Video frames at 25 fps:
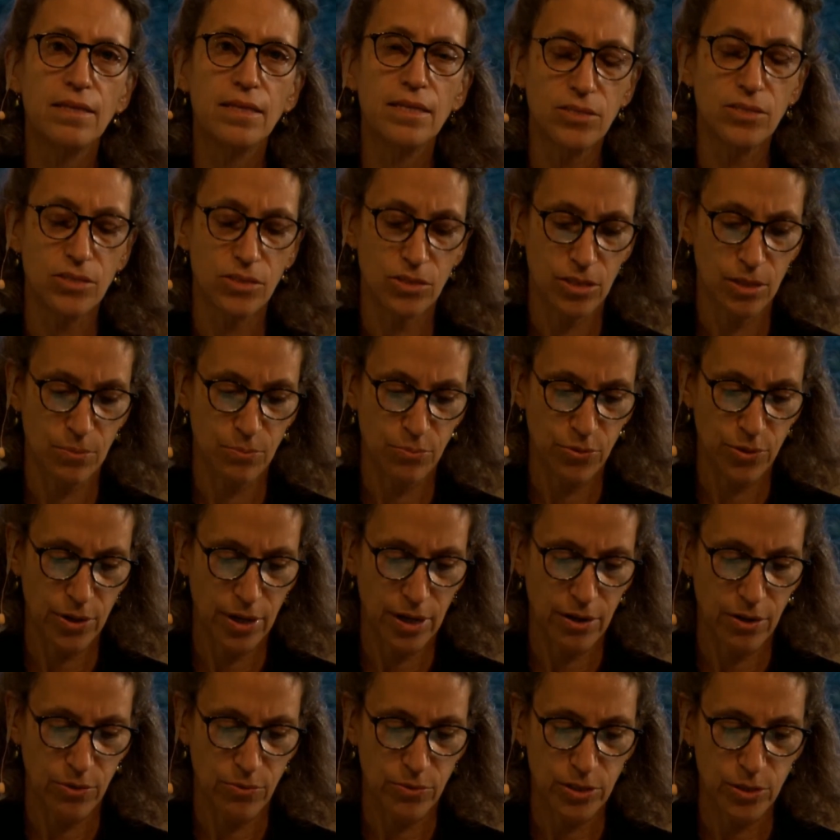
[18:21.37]
This is the
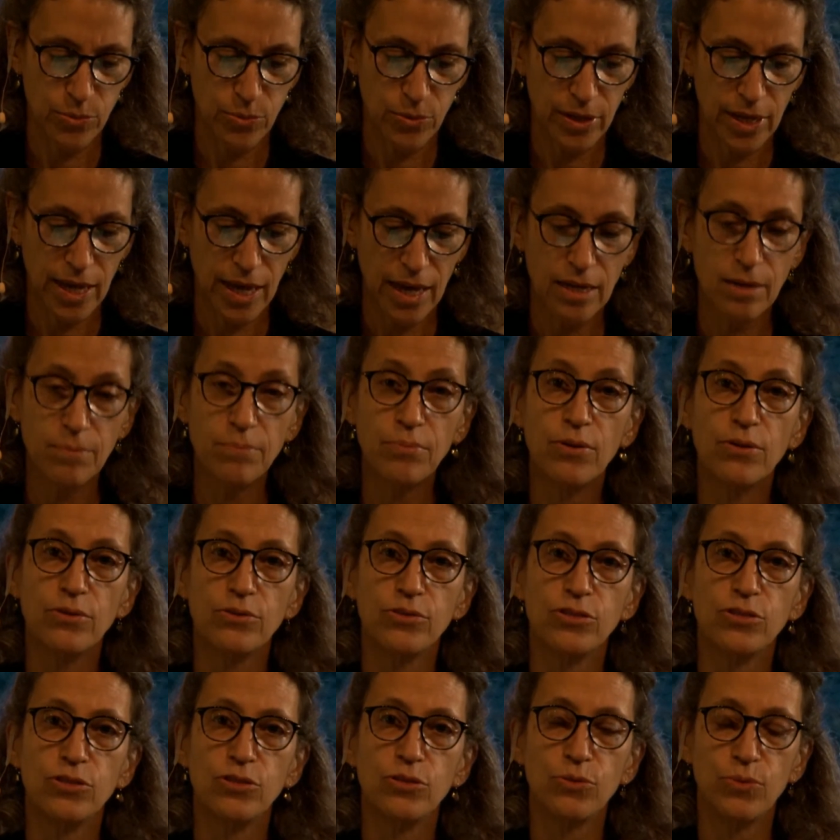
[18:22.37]
prayer which will
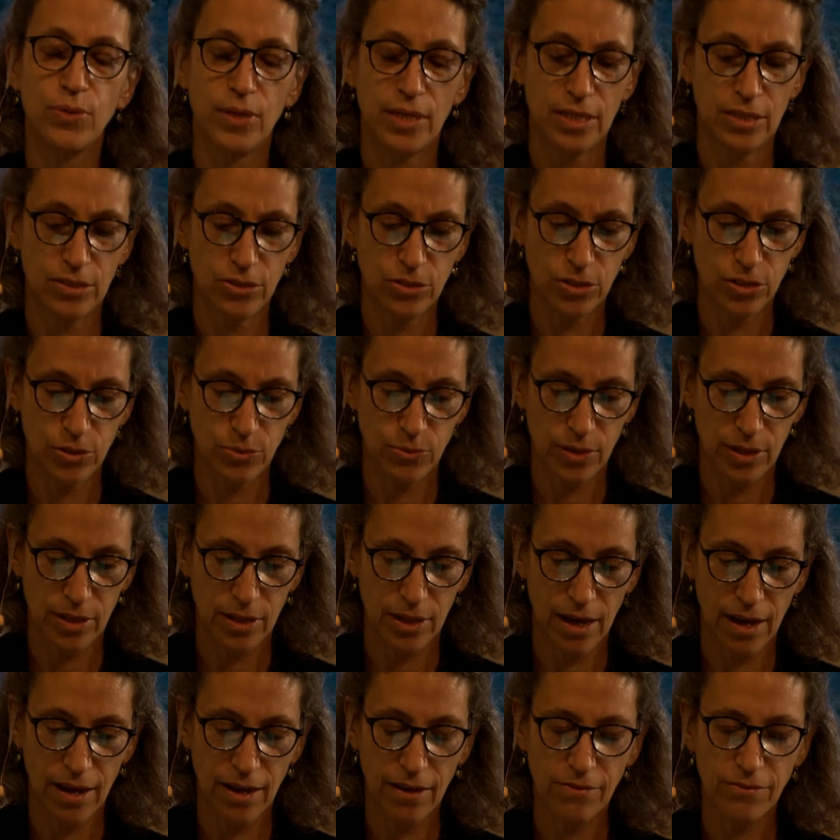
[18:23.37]
catapult you into a
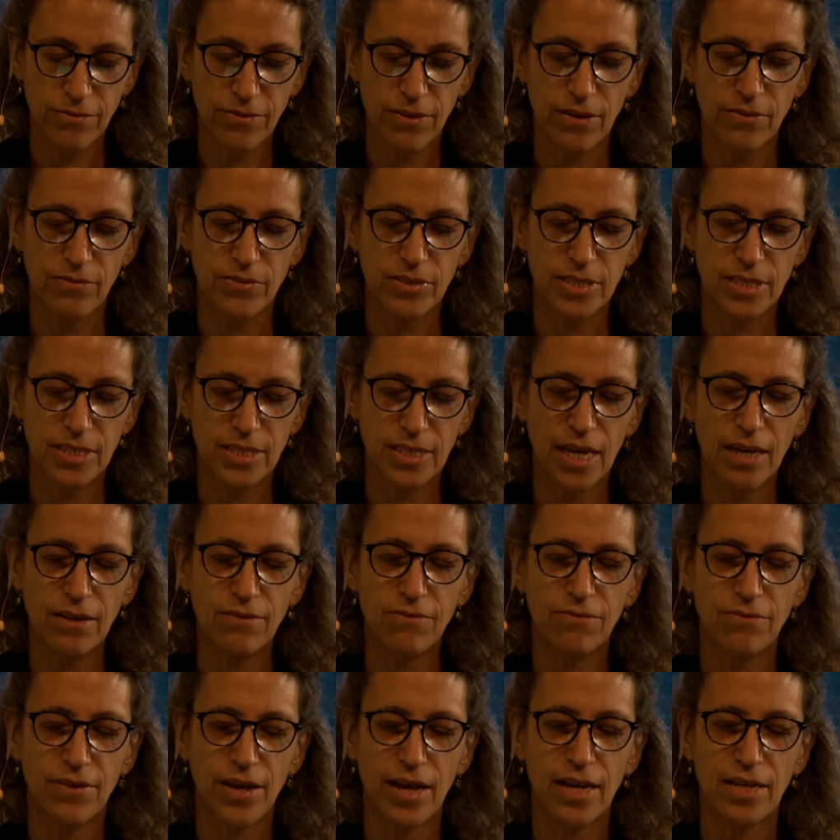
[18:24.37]
life of
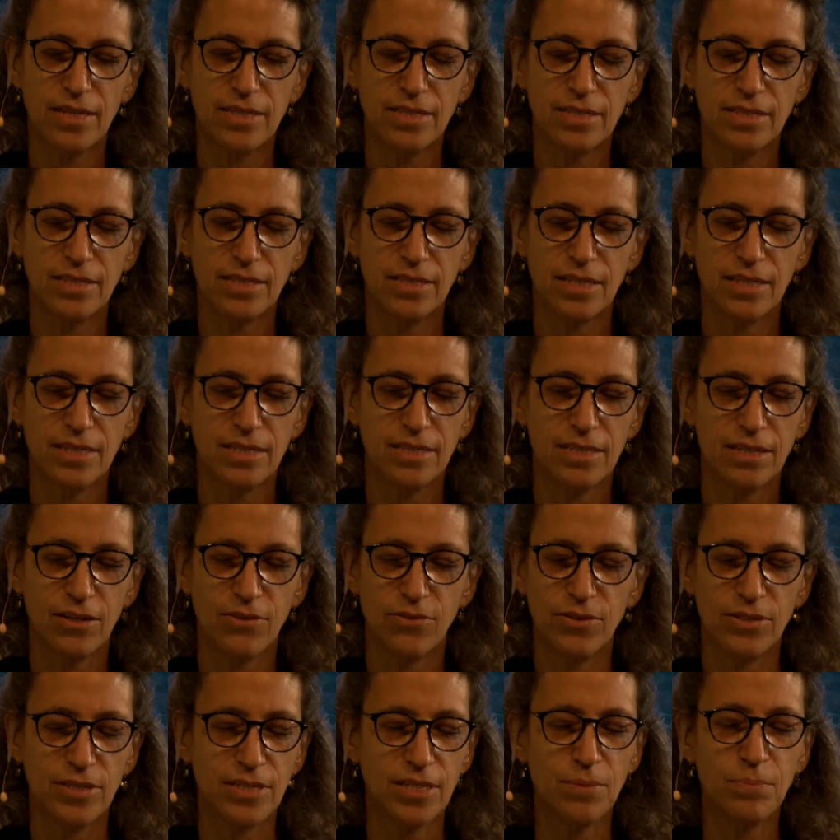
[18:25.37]
steadfast,
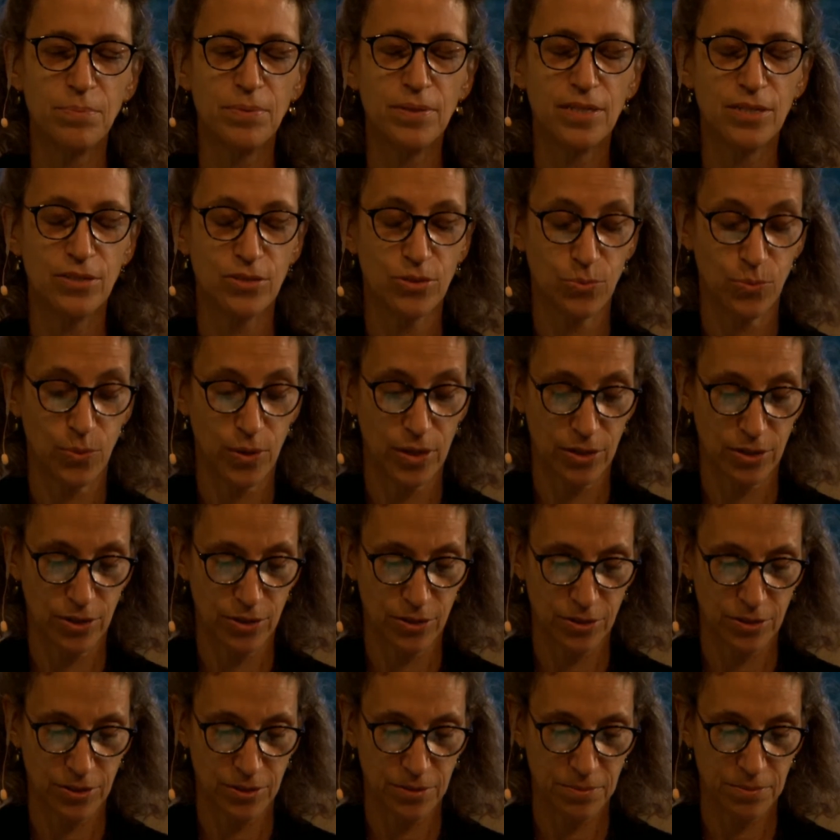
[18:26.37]
serendipitous
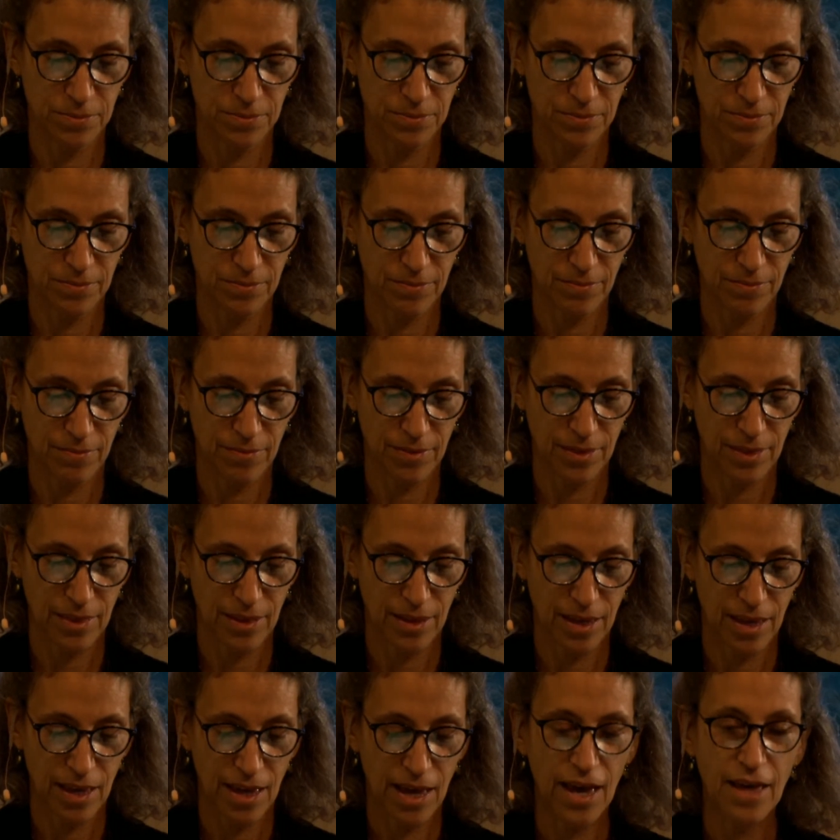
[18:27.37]
wonder.
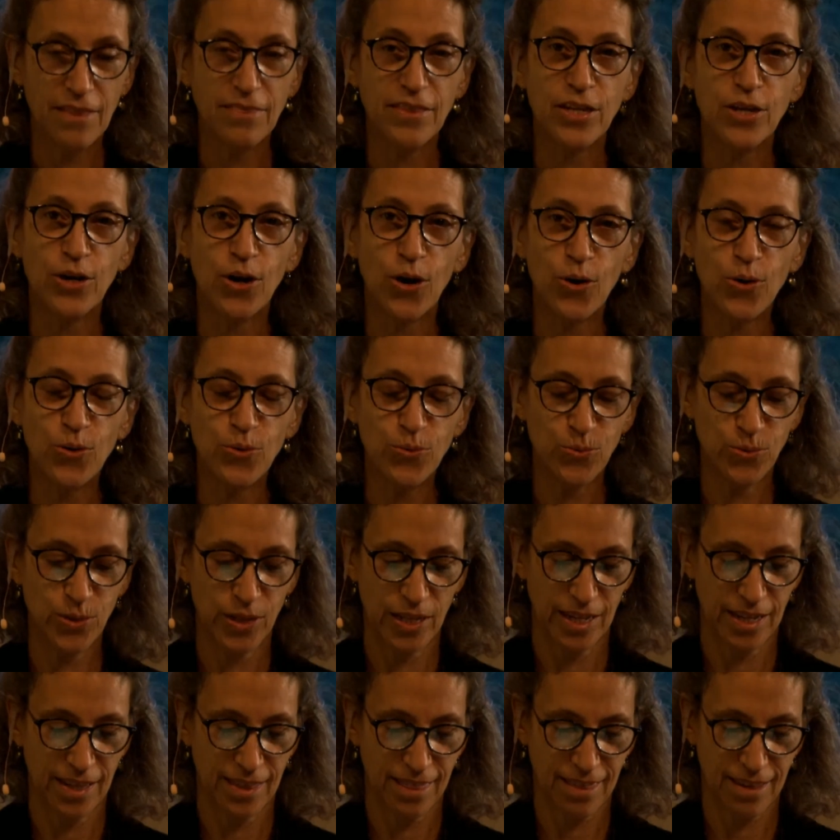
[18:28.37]
And the
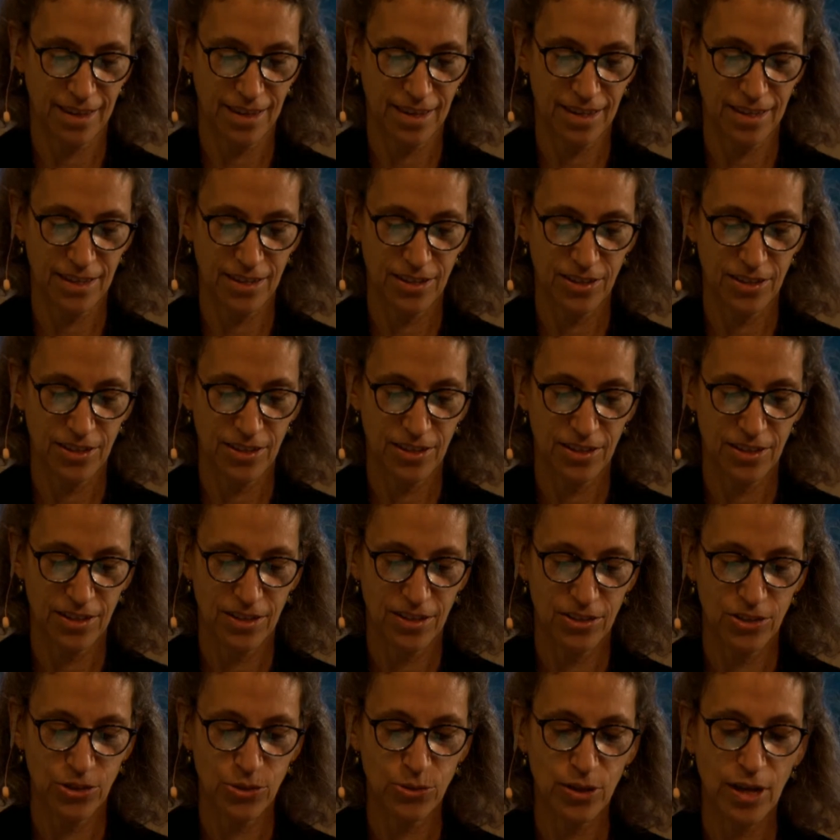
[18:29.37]
only thing
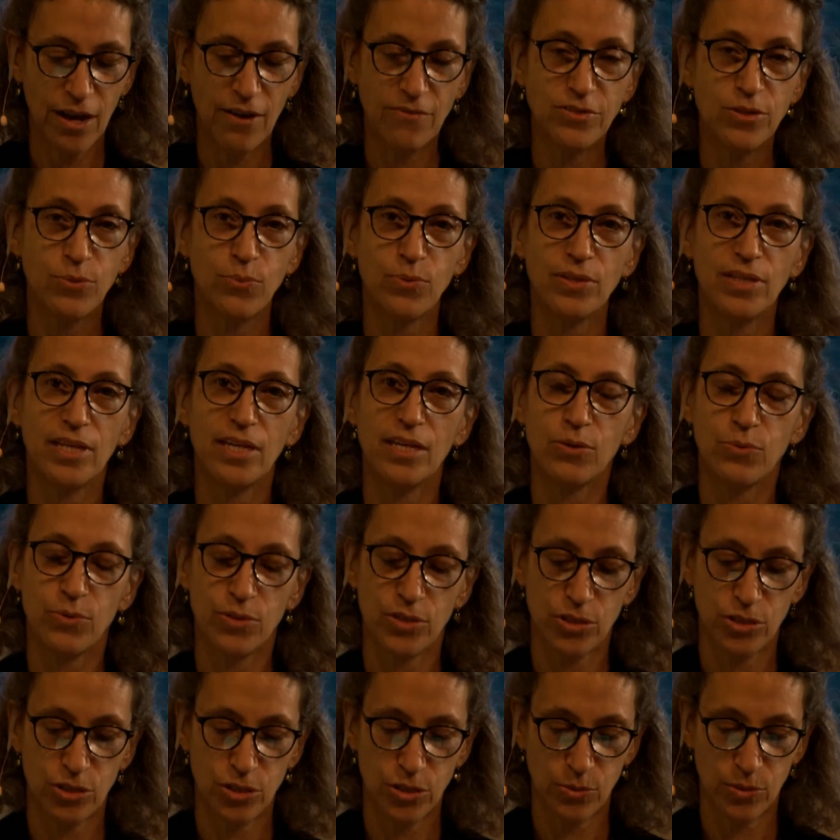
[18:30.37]
you'll have to
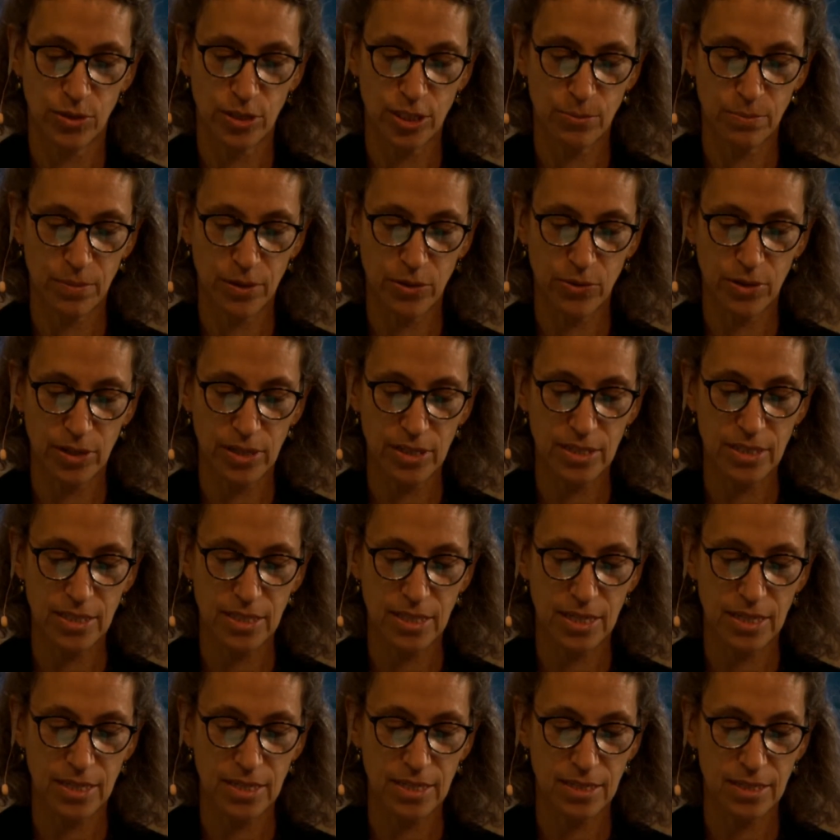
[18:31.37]
relinquish to experience
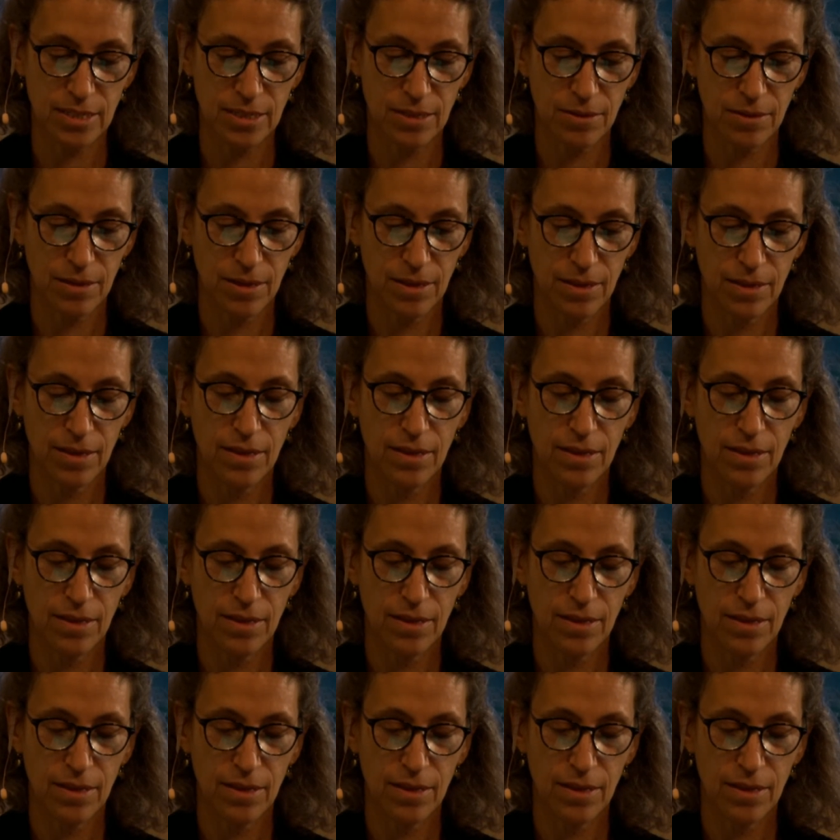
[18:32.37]
this